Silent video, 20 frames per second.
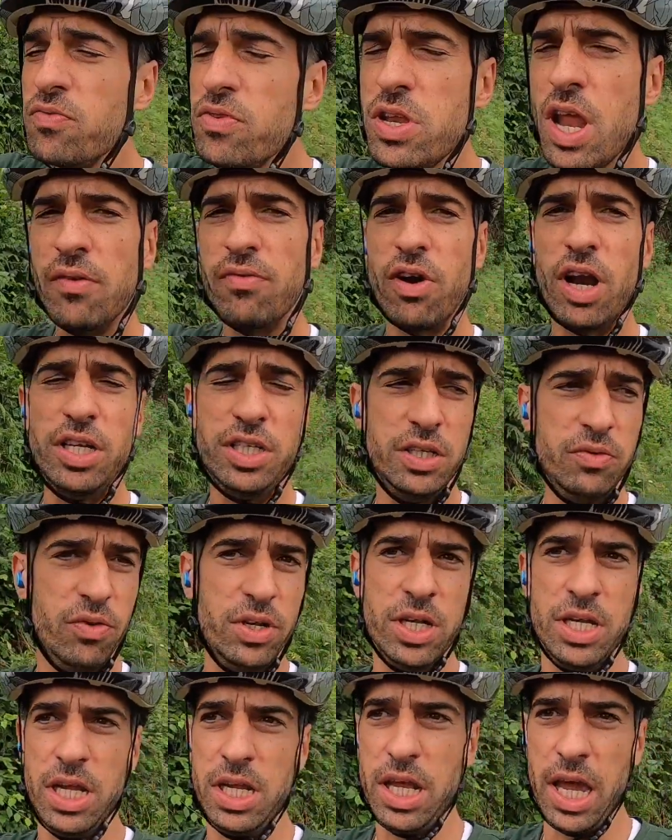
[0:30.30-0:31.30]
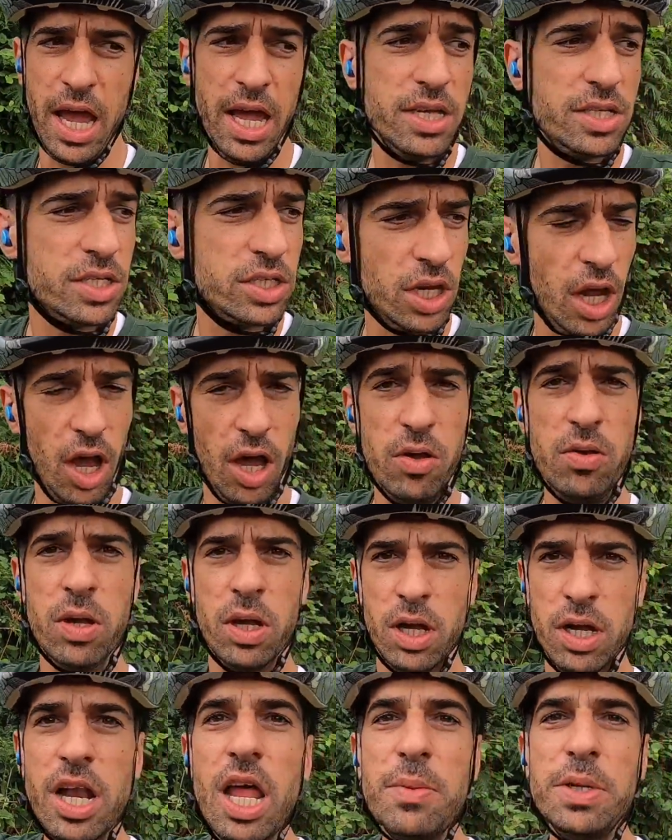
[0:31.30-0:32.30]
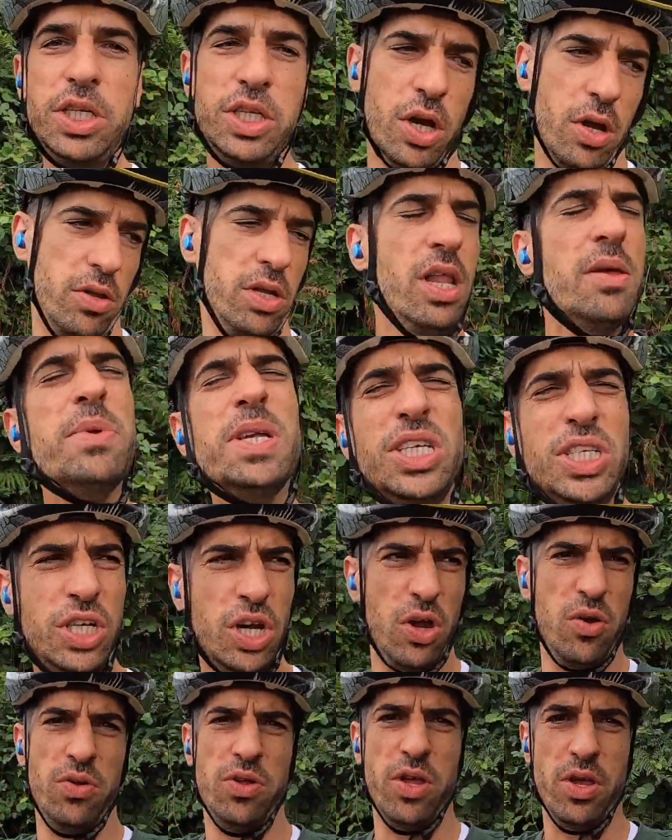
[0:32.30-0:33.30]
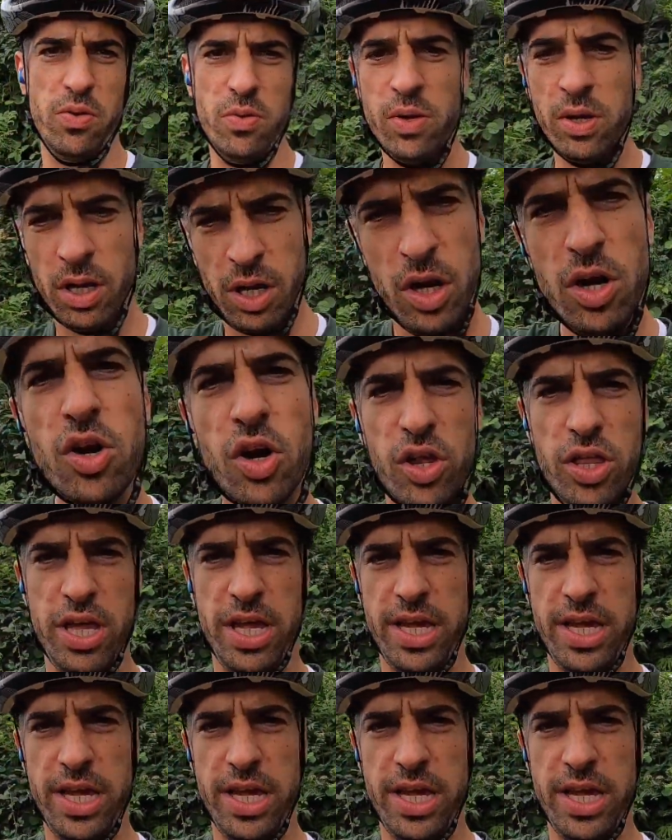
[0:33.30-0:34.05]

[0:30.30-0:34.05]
never actually ridden it yet. So let me show you. Look at